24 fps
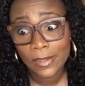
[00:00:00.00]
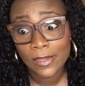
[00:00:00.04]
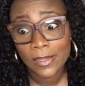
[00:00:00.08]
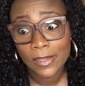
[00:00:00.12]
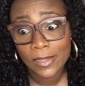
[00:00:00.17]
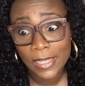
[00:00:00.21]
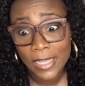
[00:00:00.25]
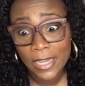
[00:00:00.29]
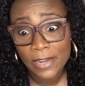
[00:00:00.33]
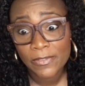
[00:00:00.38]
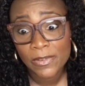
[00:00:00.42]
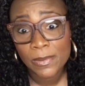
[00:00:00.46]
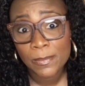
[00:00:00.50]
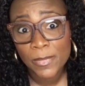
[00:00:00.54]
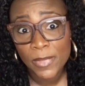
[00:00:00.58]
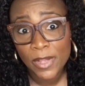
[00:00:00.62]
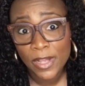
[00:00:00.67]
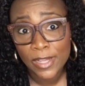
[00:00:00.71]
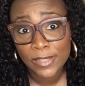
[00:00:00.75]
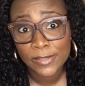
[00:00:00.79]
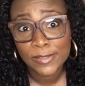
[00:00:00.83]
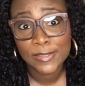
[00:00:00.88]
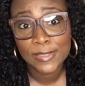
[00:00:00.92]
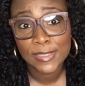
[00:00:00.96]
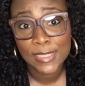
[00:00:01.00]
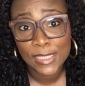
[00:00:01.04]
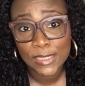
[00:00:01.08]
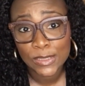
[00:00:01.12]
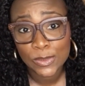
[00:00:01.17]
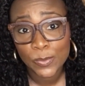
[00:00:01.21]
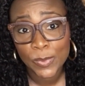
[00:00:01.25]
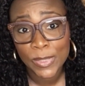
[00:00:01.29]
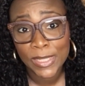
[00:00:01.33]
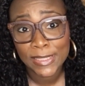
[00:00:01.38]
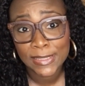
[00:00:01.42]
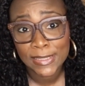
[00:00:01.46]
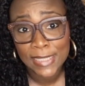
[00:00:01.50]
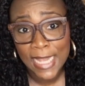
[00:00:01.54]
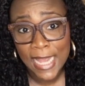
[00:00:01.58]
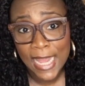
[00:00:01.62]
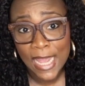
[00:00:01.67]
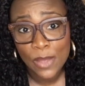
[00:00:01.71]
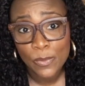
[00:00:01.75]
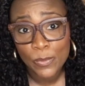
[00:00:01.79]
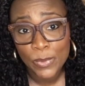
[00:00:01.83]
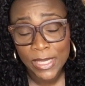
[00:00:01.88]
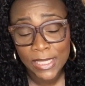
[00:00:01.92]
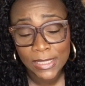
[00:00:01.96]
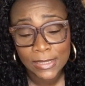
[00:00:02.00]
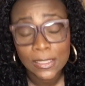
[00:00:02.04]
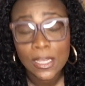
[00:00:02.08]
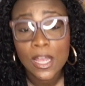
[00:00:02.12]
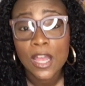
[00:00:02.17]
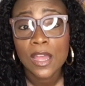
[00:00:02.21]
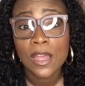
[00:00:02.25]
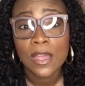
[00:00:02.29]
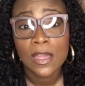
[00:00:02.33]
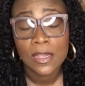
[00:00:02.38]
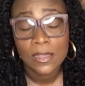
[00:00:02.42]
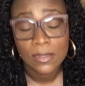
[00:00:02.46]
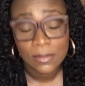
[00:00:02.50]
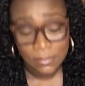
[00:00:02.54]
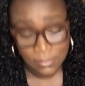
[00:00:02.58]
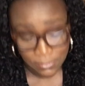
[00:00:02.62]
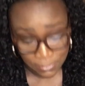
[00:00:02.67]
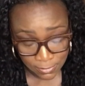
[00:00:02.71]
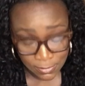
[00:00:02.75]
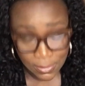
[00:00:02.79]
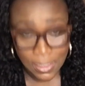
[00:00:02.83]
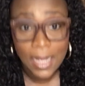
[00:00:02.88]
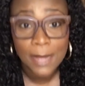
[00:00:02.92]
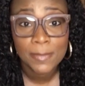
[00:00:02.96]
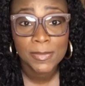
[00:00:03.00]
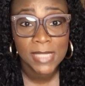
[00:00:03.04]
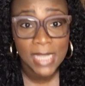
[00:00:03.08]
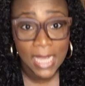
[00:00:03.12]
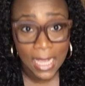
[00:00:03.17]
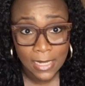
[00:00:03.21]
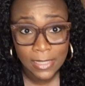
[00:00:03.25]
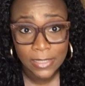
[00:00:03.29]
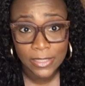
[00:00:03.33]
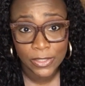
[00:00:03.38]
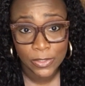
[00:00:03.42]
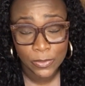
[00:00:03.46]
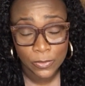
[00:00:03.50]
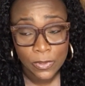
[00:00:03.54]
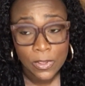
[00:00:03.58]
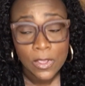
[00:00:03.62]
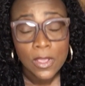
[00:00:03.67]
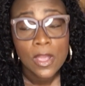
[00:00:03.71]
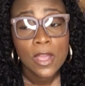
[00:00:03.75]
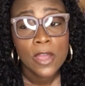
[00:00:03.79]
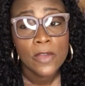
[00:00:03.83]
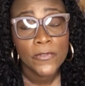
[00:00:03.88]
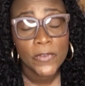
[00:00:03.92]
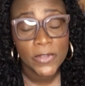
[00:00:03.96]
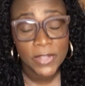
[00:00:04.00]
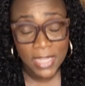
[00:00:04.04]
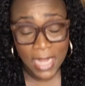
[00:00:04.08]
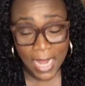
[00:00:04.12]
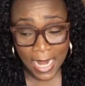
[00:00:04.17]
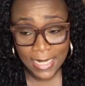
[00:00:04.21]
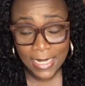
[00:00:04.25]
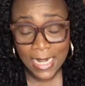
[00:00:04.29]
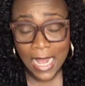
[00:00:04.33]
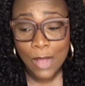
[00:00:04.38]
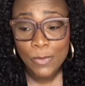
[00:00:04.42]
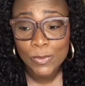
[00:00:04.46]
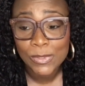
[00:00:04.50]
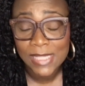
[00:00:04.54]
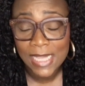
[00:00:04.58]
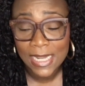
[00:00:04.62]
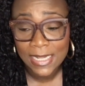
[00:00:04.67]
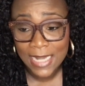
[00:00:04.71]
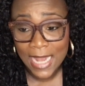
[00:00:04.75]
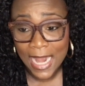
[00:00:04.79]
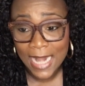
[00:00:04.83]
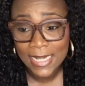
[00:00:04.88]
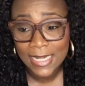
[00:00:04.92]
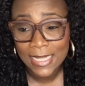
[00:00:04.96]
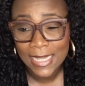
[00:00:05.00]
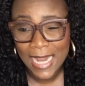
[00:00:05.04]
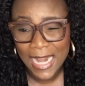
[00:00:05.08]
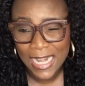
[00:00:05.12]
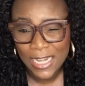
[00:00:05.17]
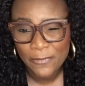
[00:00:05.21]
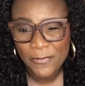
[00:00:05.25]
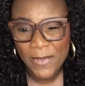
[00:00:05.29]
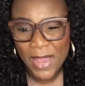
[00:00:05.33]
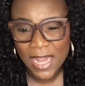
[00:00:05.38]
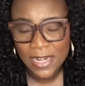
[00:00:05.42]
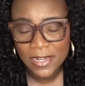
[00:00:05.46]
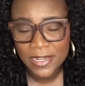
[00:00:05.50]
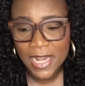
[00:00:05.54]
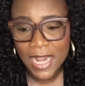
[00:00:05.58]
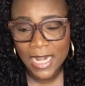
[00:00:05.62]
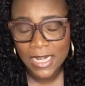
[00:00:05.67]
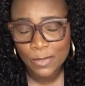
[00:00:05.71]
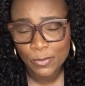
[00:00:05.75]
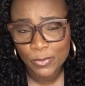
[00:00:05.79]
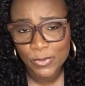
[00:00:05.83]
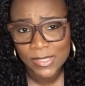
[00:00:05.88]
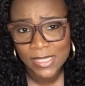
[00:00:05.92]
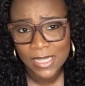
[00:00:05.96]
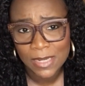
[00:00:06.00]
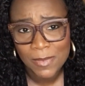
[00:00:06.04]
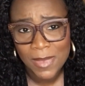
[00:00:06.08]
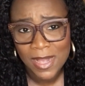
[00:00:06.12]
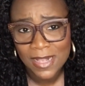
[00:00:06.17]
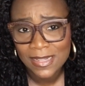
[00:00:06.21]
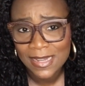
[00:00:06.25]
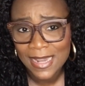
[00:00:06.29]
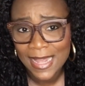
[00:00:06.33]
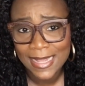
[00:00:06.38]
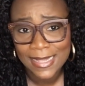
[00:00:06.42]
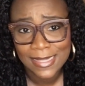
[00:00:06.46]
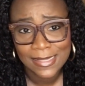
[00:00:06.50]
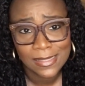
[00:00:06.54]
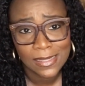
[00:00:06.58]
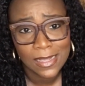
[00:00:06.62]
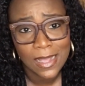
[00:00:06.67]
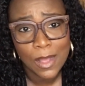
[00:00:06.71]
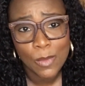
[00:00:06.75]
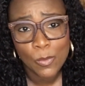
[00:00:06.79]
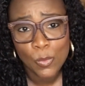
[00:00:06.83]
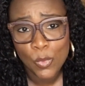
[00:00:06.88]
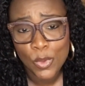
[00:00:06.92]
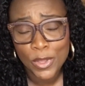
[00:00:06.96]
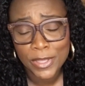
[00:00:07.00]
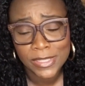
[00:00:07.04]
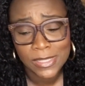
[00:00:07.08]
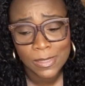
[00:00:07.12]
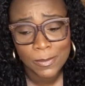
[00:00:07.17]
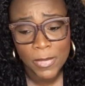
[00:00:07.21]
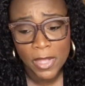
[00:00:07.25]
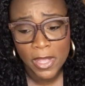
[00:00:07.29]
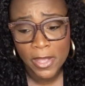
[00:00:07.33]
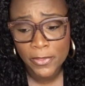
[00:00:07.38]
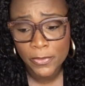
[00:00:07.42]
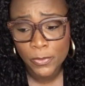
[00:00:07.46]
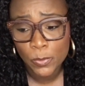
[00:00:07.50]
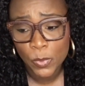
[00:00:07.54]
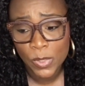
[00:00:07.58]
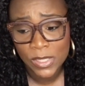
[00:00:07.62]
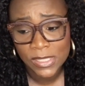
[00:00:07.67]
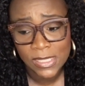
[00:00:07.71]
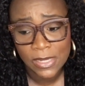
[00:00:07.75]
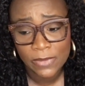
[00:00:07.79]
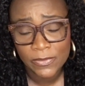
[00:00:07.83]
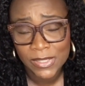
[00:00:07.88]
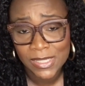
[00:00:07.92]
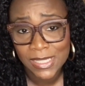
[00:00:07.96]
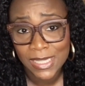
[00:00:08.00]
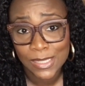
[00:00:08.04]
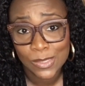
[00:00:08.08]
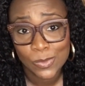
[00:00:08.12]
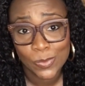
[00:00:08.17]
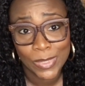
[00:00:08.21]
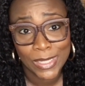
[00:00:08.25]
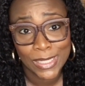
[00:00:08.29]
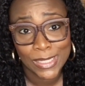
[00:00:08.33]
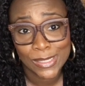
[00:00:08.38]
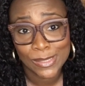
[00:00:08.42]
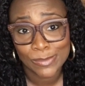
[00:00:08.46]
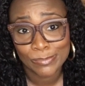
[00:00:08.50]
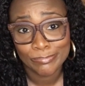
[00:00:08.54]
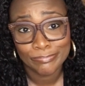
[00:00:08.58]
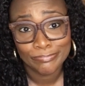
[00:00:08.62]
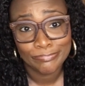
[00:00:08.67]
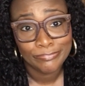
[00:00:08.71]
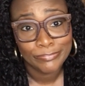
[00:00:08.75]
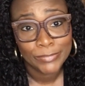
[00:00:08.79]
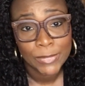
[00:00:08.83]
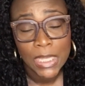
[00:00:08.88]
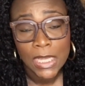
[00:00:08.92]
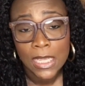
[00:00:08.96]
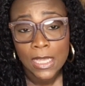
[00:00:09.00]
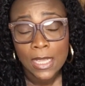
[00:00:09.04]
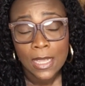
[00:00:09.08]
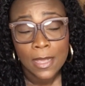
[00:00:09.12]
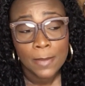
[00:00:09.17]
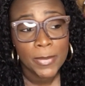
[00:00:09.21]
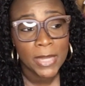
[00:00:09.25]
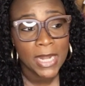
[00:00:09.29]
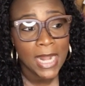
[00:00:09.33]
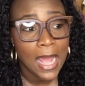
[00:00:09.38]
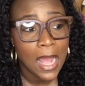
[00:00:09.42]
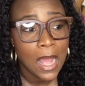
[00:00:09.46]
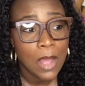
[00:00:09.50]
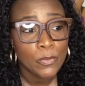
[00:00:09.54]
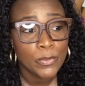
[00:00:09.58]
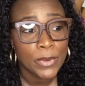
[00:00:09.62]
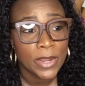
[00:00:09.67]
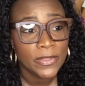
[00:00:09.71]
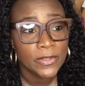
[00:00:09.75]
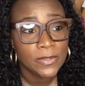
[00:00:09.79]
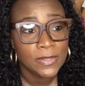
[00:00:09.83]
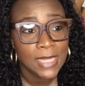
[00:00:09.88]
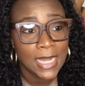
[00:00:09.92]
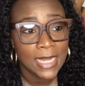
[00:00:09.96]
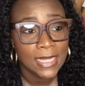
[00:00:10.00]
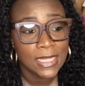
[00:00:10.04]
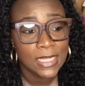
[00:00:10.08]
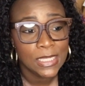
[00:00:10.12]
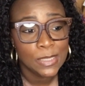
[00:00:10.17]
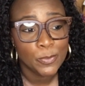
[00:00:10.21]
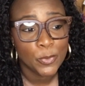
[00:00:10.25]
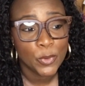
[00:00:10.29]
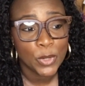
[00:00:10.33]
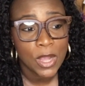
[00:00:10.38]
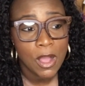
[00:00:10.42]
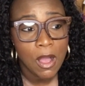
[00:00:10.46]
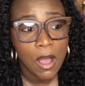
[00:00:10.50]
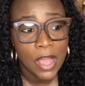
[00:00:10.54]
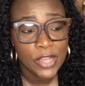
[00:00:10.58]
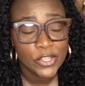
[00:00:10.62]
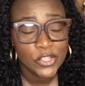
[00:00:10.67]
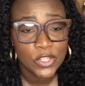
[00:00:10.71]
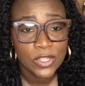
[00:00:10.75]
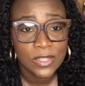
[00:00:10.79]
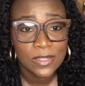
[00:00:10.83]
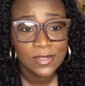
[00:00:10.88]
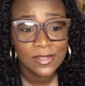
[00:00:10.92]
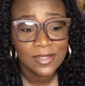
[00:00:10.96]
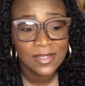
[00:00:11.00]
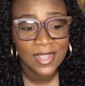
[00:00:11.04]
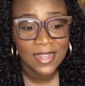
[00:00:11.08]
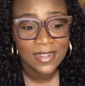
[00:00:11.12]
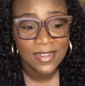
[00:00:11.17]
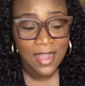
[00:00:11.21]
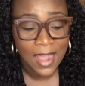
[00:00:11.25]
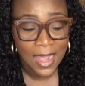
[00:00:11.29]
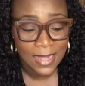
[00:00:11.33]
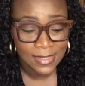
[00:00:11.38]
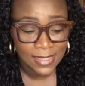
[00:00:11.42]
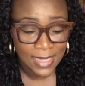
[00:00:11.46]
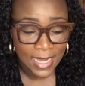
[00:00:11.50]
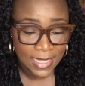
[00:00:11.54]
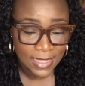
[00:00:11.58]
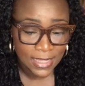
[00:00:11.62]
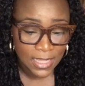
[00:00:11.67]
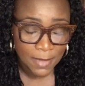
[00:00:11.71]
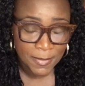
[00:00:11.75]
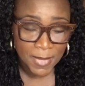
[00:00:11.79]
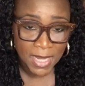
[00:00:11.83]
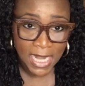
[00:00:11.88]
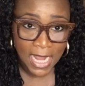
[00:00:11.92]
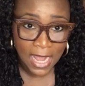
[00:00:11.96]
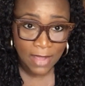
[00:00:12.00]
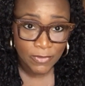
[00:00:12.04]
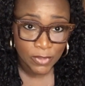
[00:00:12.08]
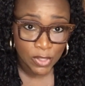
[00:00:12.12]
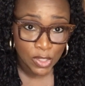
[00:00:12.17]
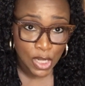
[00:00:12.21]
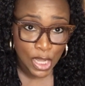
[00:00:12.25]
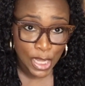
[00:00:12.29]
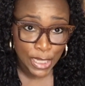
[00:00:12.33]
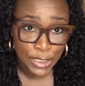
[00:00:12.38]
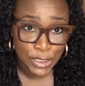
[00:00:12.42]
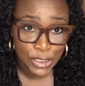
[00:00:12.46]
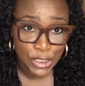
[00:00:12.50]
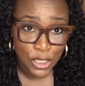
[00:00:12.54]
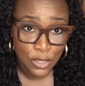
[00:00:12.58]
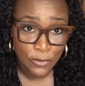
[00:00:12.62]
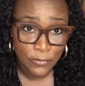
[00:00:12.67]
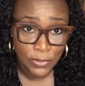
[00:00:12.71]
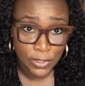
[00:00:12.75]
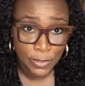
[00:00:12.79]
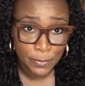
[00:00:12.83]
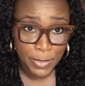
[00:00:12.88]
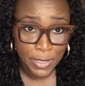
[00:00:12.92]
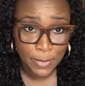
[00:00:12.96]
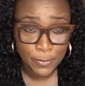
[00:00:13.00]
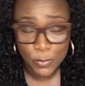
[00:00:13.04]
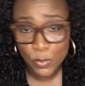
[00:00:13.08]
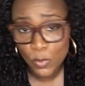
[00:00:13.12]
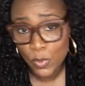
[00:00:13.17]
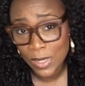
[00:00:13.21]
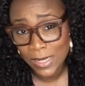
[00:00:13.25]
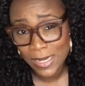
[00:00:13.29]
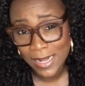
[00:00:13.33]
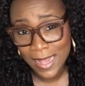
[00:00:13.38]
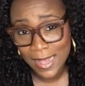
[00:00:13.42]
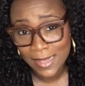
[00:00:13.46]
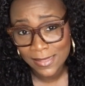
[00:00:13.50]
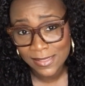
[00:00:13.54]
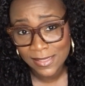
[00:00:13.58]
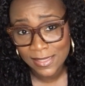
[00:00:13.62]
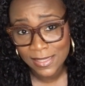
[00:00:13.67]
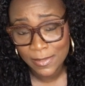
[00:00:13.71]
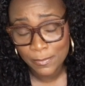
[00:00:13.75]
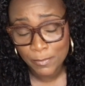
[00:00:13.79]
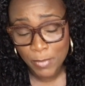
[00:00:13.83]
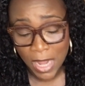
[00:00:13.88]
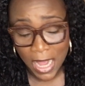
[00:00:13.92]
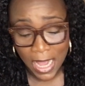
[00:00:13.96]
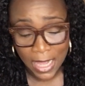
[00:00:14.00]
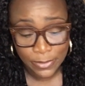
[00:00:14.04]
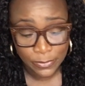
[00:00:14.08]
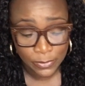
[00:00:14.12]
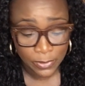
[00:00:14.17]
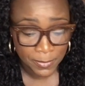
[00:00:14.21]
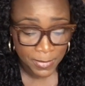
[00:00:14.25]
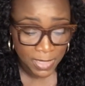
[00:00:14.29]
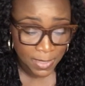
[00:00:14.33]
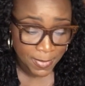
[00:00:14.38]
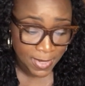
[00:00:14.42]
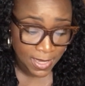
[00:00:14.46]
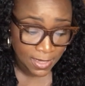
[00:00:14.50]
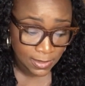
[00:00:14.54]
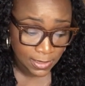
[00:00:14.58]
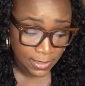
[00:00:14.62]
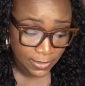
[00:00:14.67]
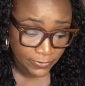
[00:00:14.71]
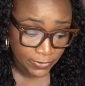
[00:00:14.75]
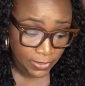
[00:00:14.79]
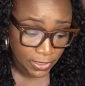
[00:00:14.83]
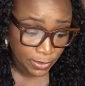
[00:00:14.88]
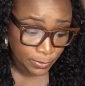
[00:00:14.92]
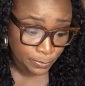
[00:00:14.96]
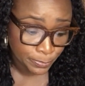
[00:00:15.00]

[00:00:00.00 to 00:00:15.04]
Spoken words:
every month, 6 weeks, 9 weeks. I'm telling you. But I would say 85 to 90% of my clients come once a month, once every 6 weeks. But I'd rather take these precautions than not take them and have a clientele full of people who are constantly bothering me about lifting.